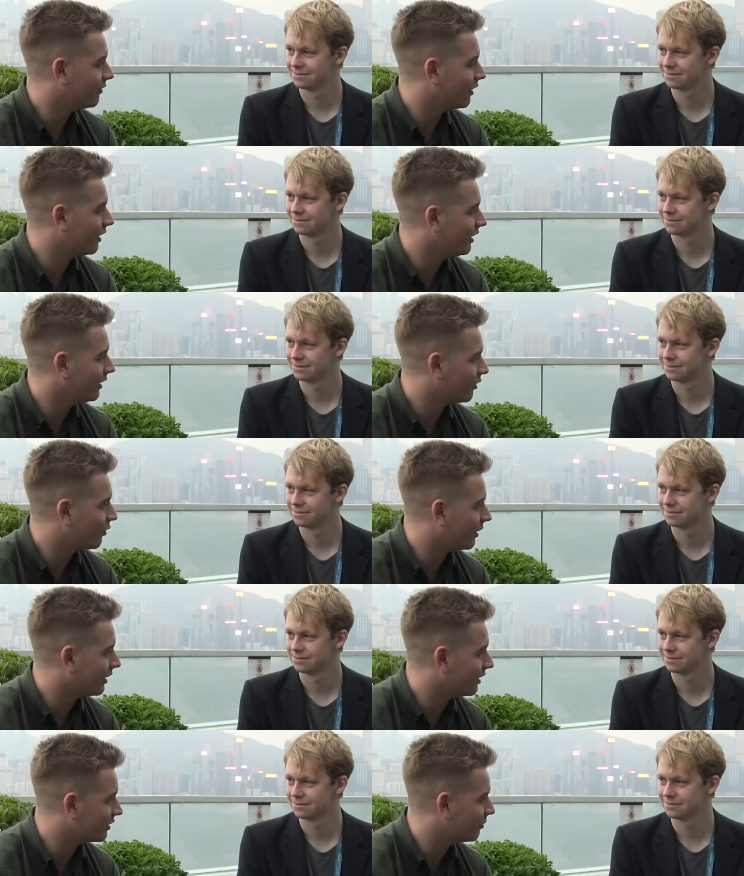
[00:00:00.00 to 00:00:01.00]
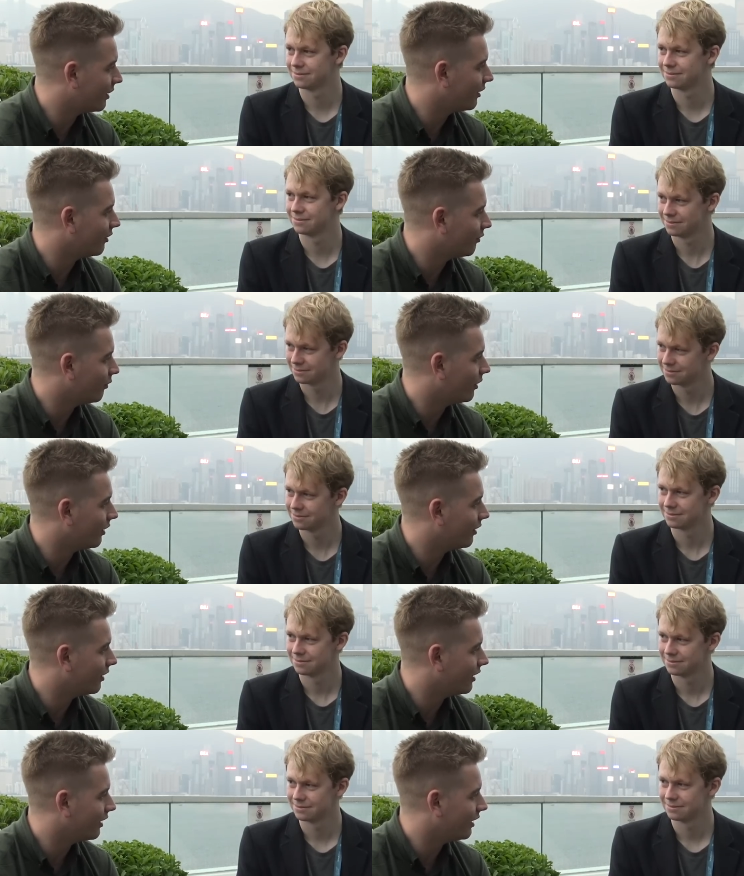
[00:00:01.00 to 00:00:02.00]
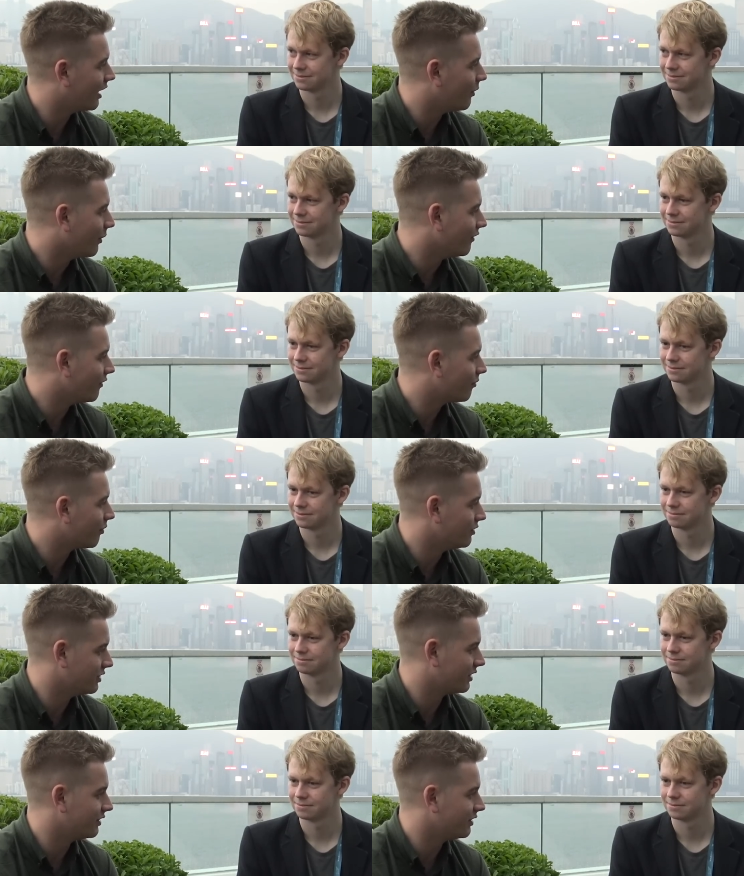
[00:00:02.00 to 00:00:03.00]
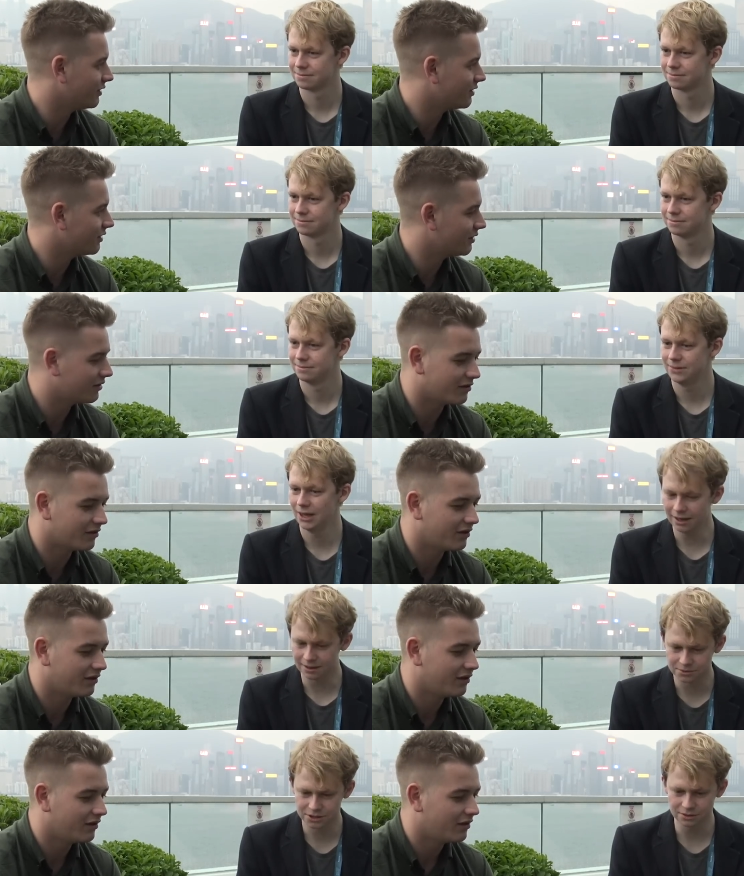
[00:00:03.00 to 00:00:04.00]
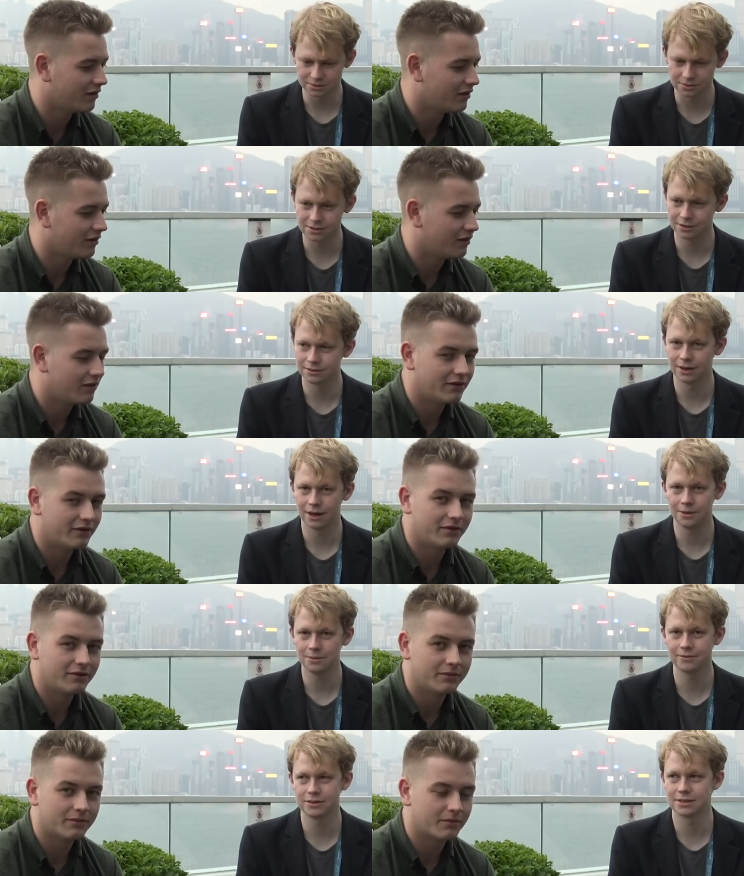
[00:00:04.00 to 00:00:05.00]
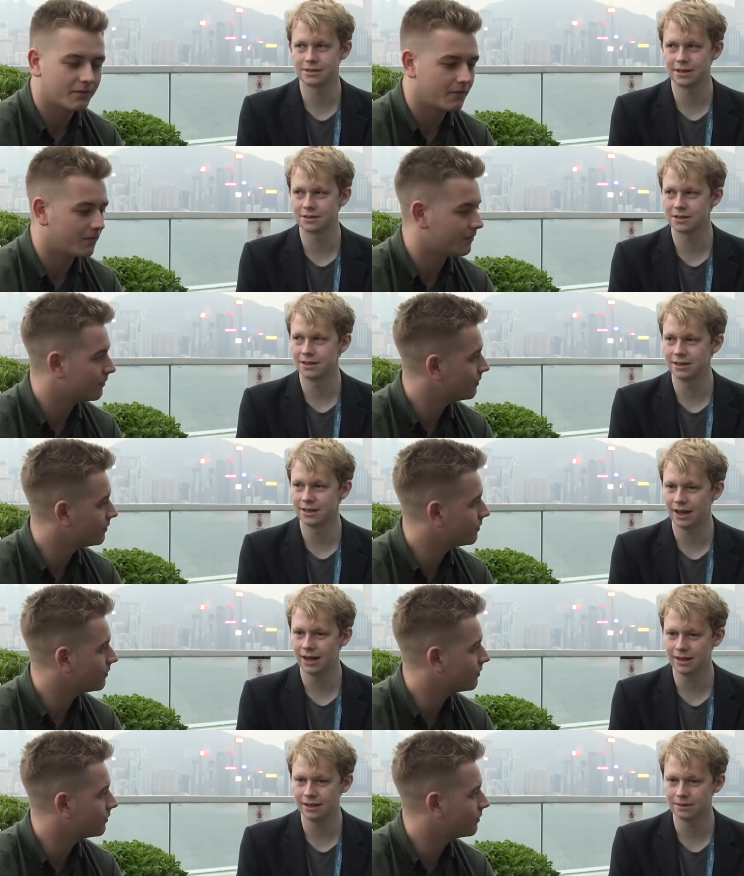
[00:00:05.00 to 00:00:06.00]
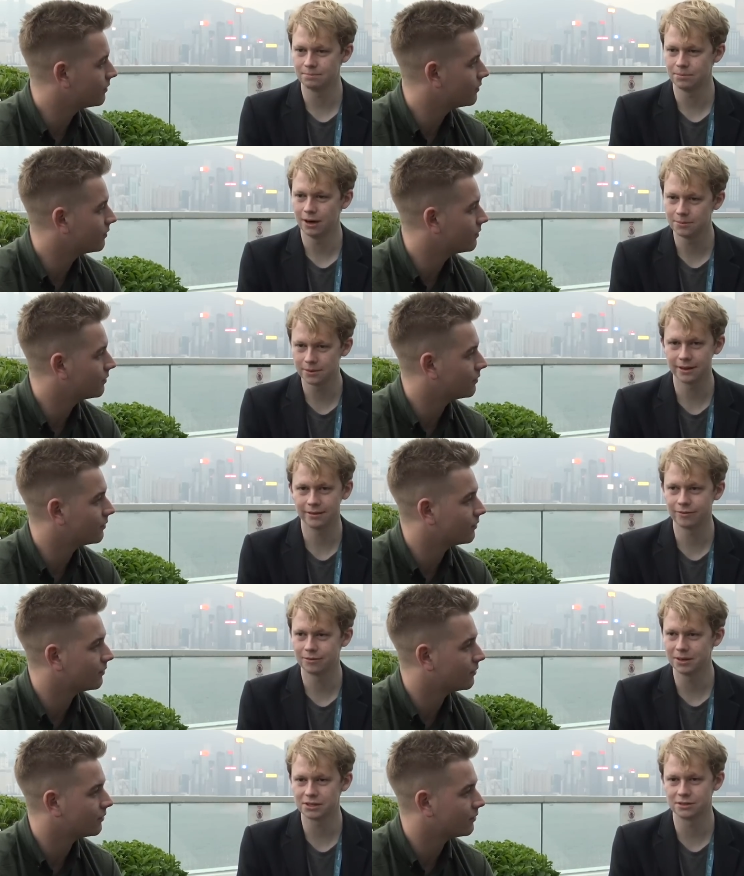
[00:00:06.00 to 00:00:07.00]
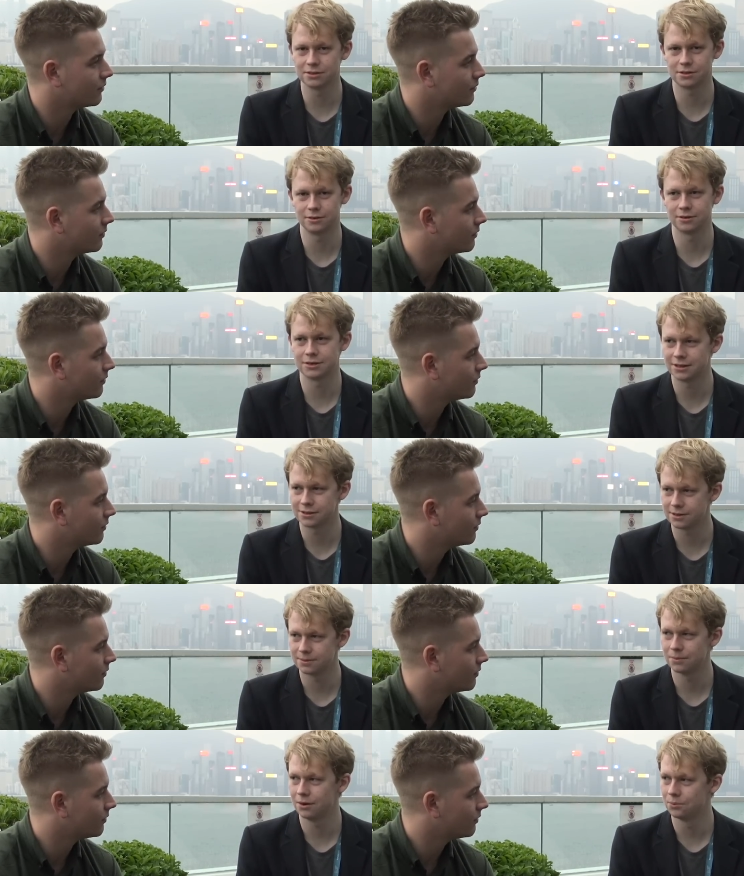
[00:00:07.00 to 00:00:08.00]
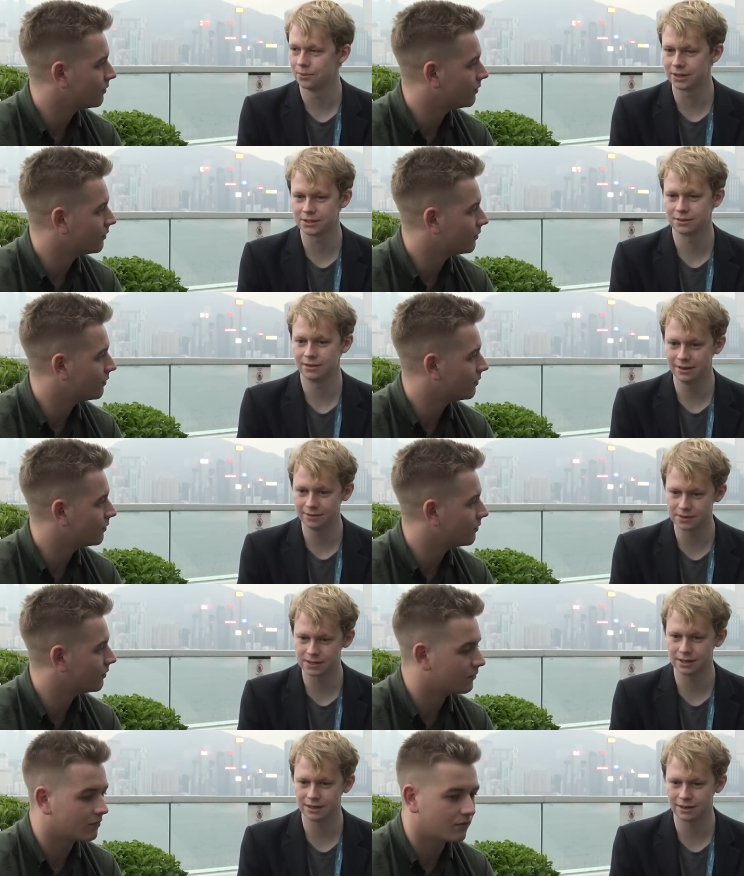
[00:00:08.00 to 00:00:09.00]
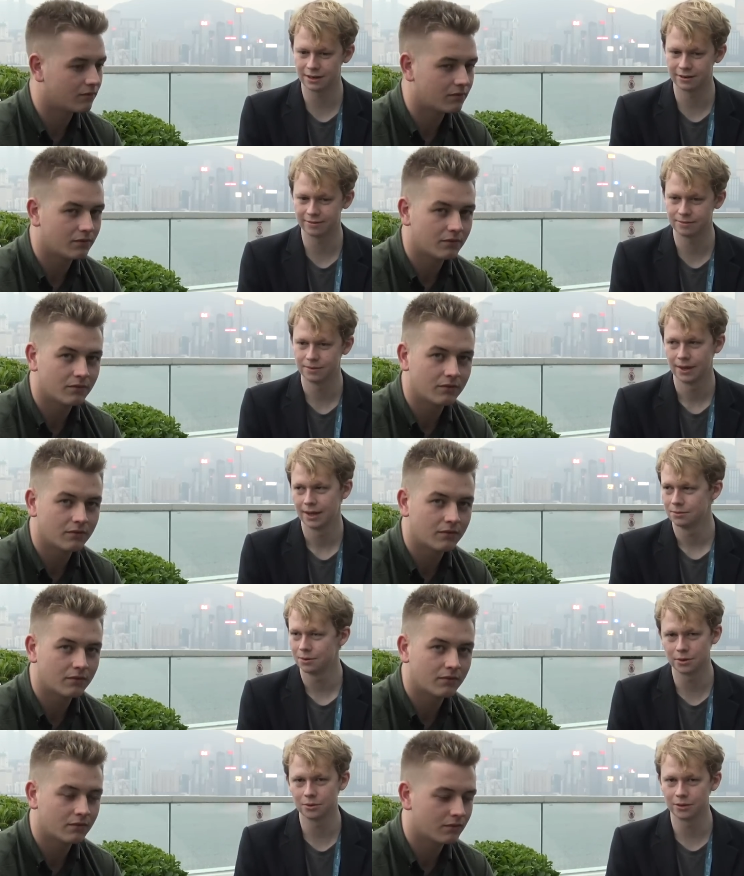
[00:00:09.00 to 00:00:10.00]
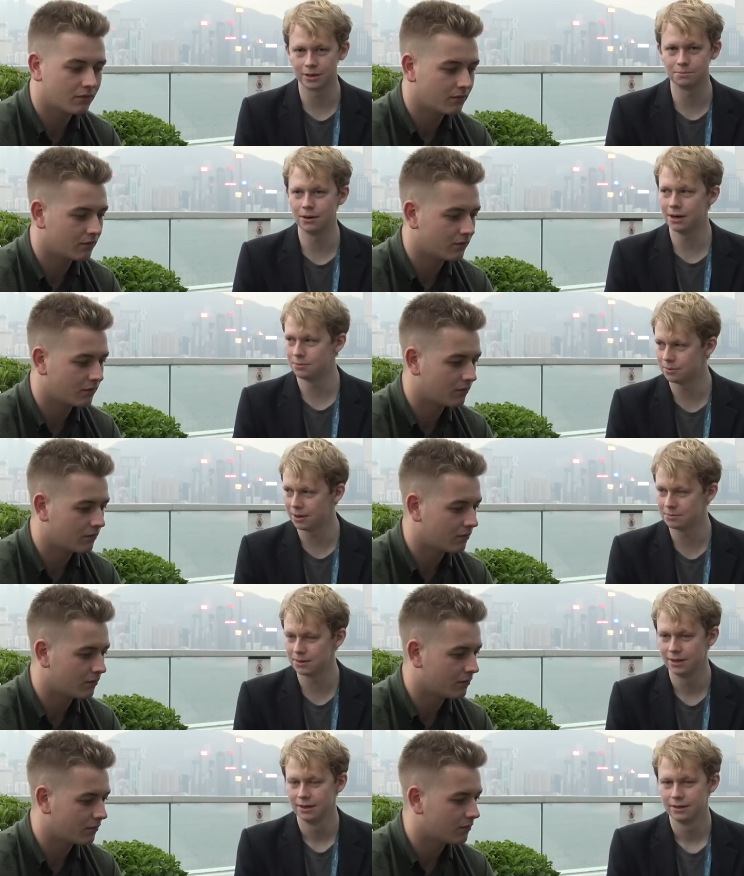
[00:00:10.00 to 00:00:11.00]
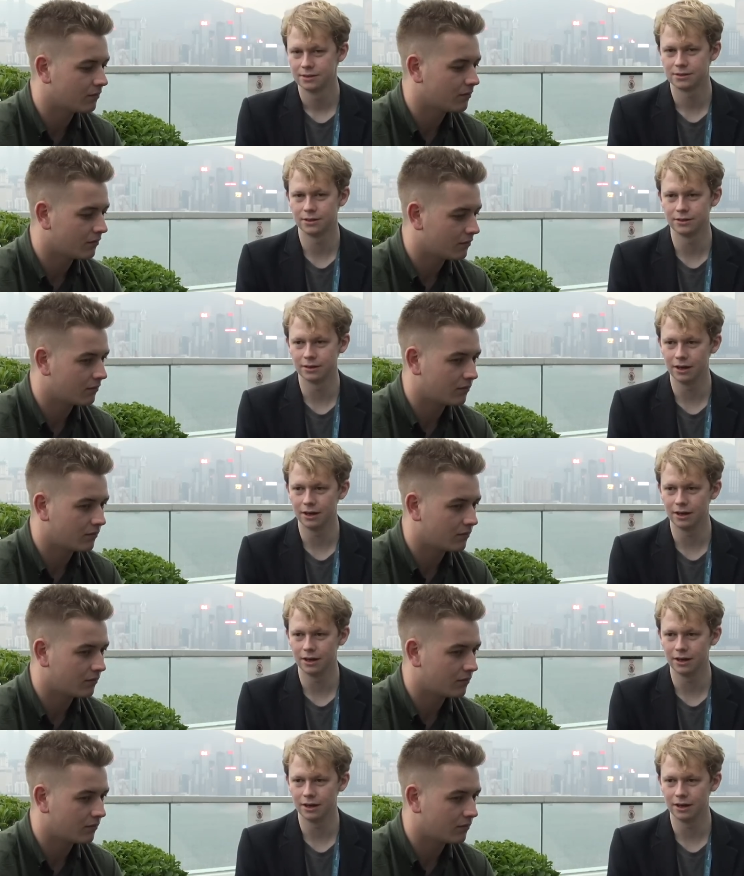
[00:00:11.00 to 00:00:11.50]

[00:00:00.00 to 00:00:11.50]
Speaker 1: very quick explainer of what the Arweave project is. Yeah, sure. So Arweave is essentially
Speaker 2: a permanent information storage system on which lives a kind of what we're calling a perma-web. So